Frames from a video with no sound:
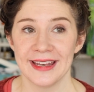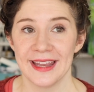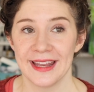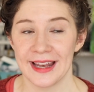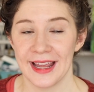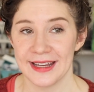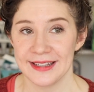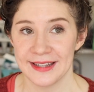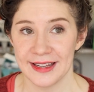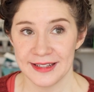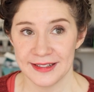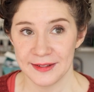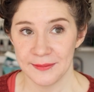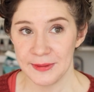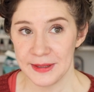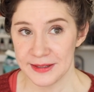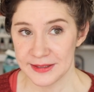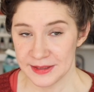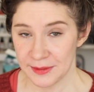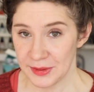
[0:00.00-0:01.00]
And I tend to
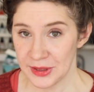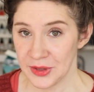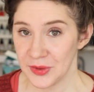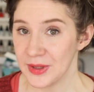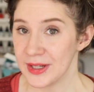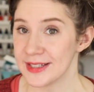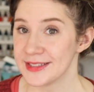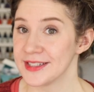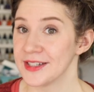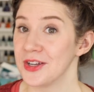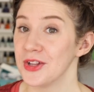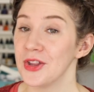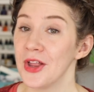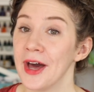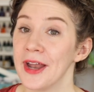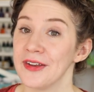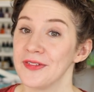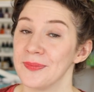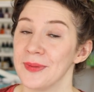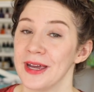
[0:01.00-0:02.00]
be somebody who gets in a
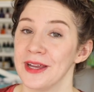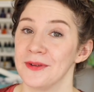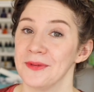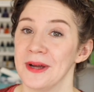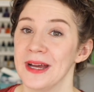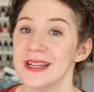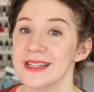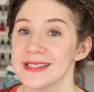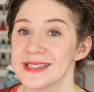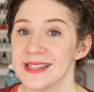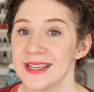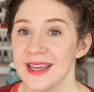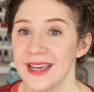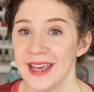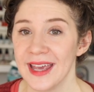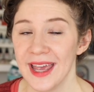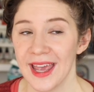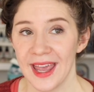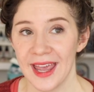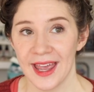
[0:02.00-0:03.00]
lot of mind ruts.
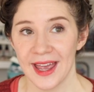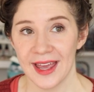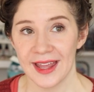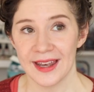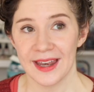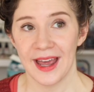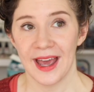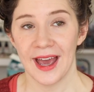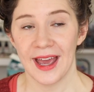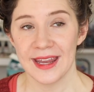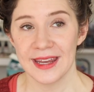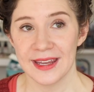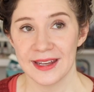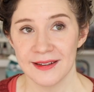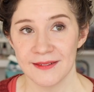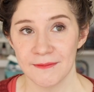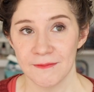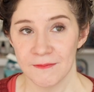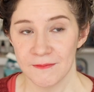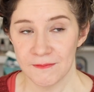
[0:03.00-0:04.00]
And I
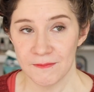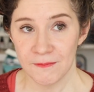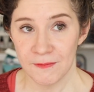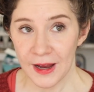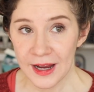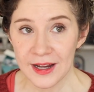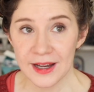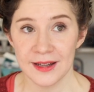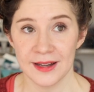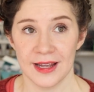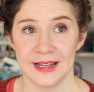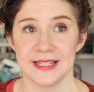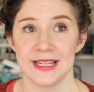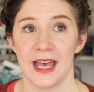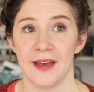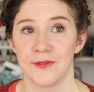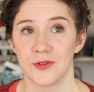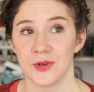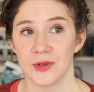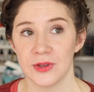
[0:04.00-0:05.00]
can recognize
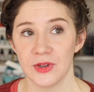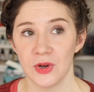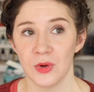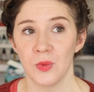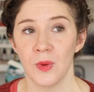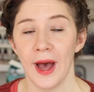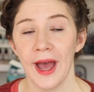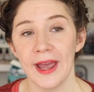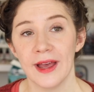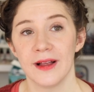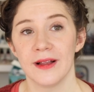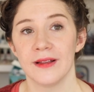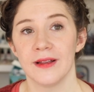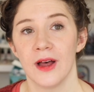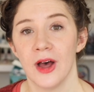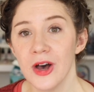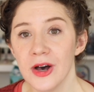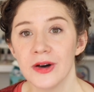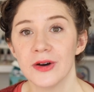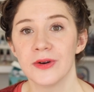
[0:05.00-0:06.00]
after a little while,
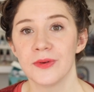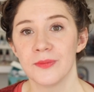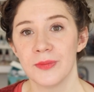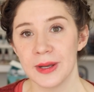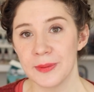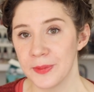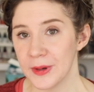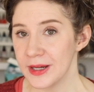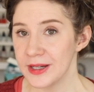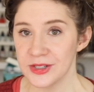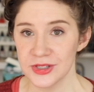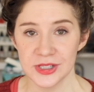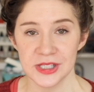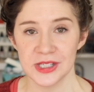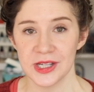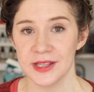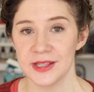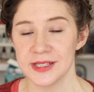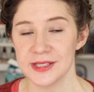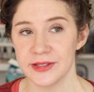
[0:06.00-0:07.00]
oh, my brain is
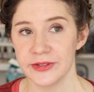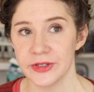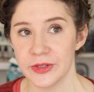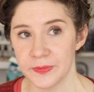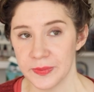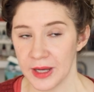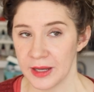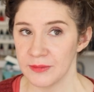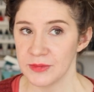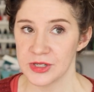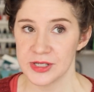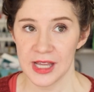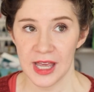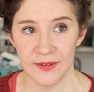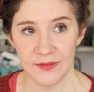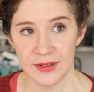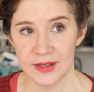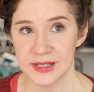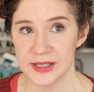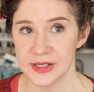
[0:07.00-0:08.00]
just on this loop. I'm just
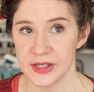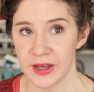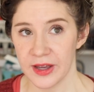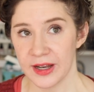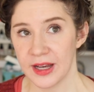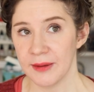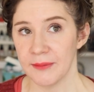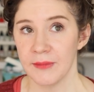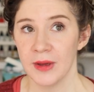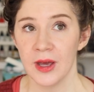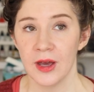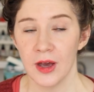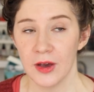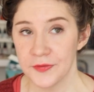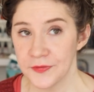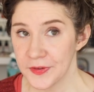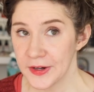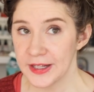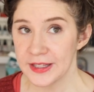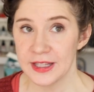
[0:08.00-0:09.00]
having this thought. I'm
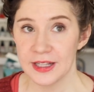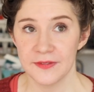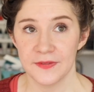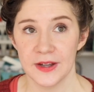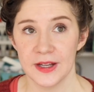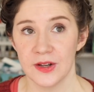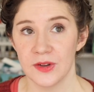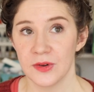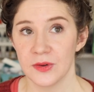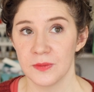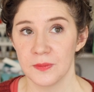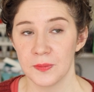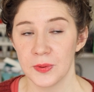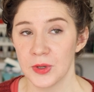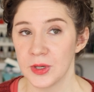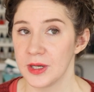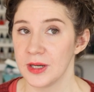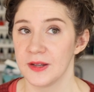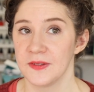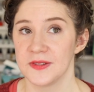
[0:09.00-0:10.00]
afraid that if I don't
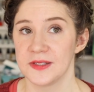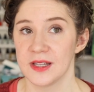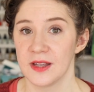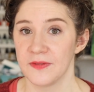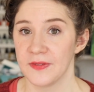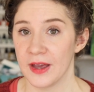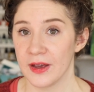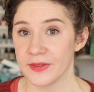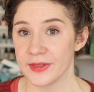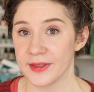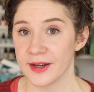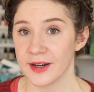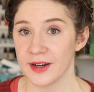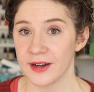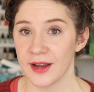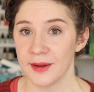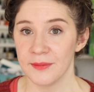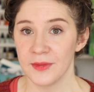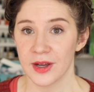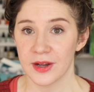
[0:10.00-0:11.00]
put enough stuff out
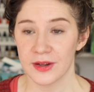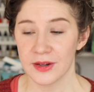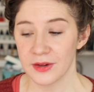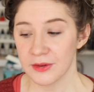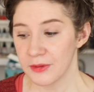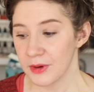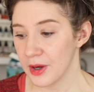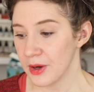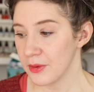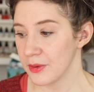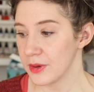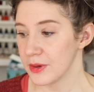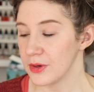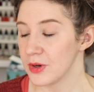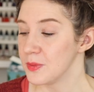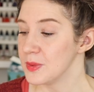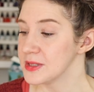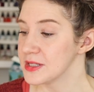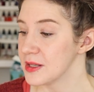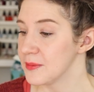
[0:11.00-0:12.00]
there, I'm not going to grow, or
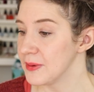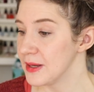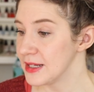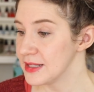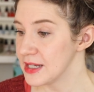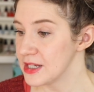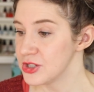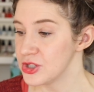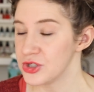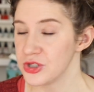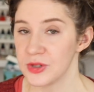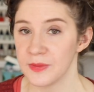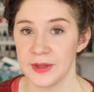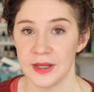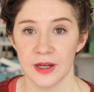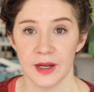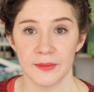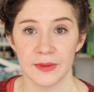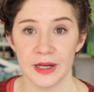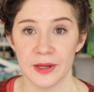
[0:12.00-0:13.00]
nobody's going to pay attention to
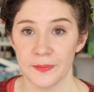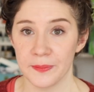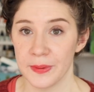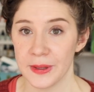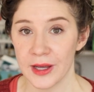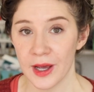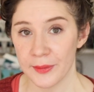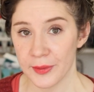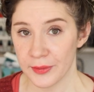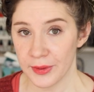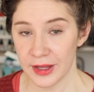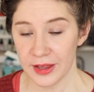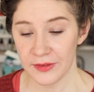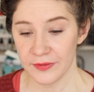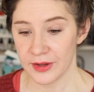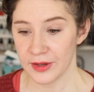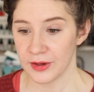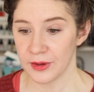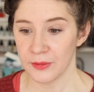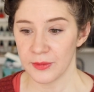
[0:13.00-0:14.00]
me, or I'm going to become
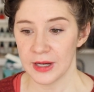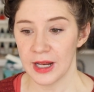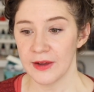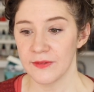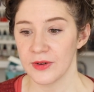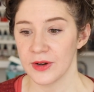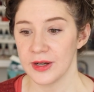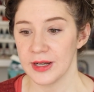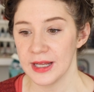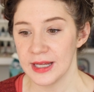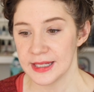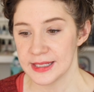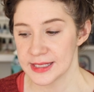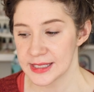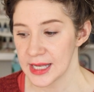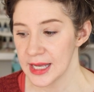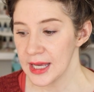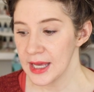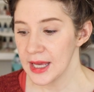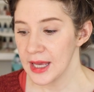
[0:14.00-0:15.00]
irrelevant, or whatever it
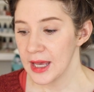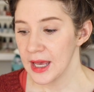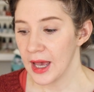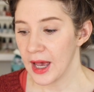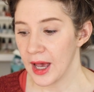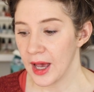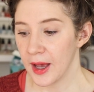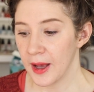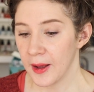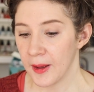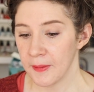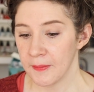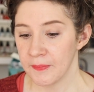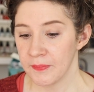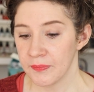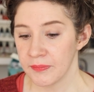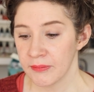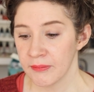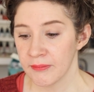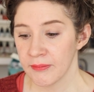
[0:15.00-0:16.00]
is. Um,
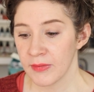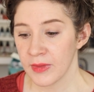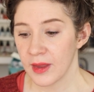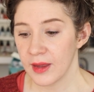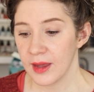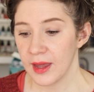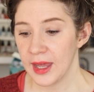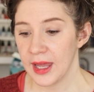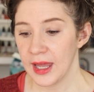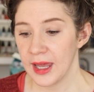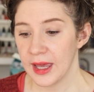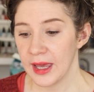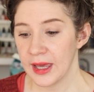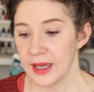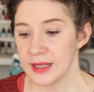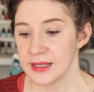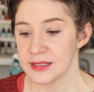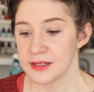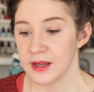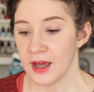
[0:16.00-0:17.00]

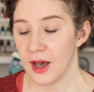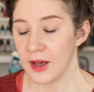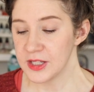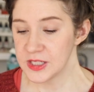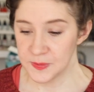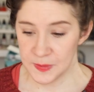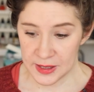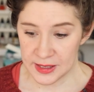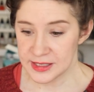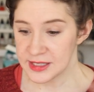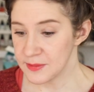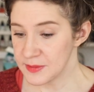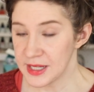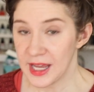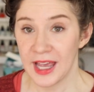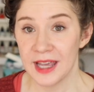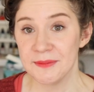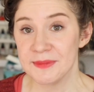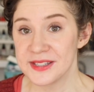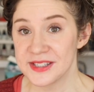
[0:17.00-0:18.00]
And I'll spend some
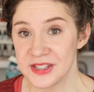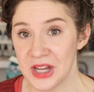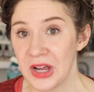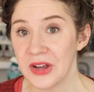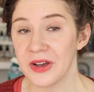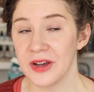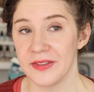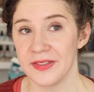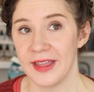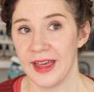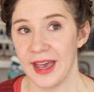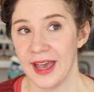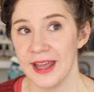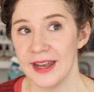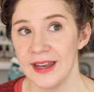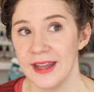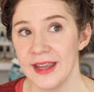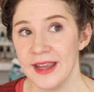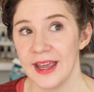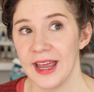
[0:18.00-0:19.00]
time stuck on that.
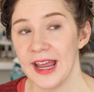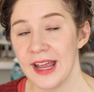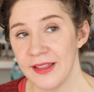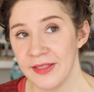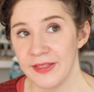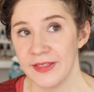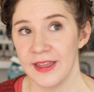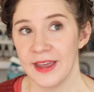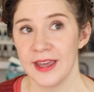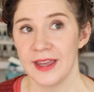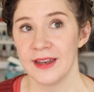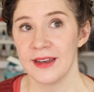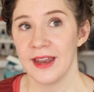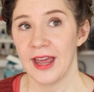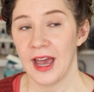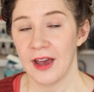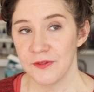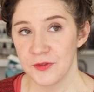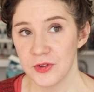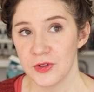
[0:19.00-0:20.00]
And then
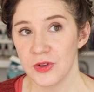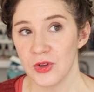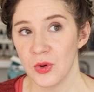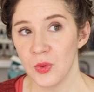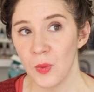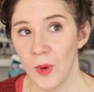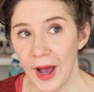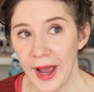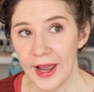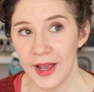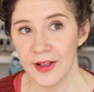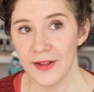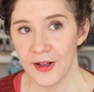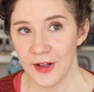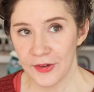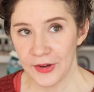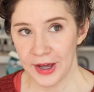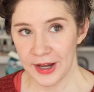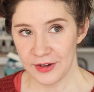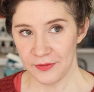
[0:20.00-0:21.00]
after a little while,
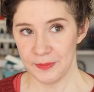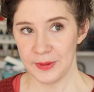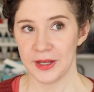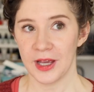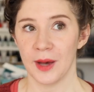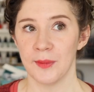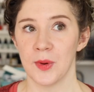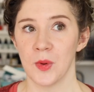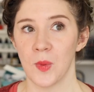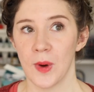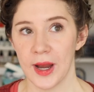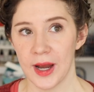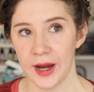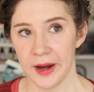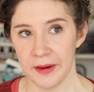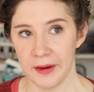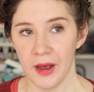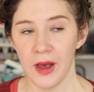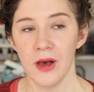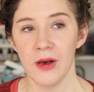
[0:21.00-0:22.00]
I'll kind of become
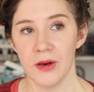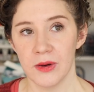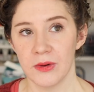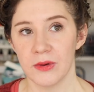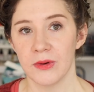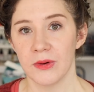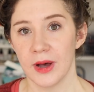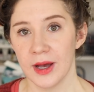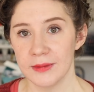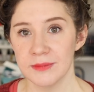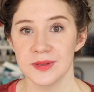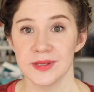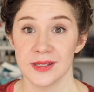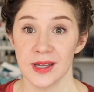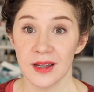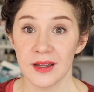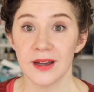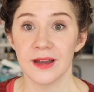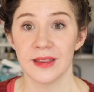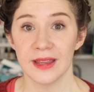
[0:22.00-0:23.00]
aware, oh, I'm
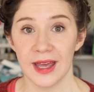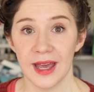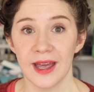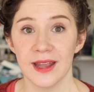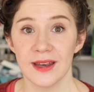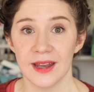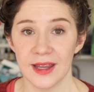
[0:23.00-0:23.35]
stuck on that.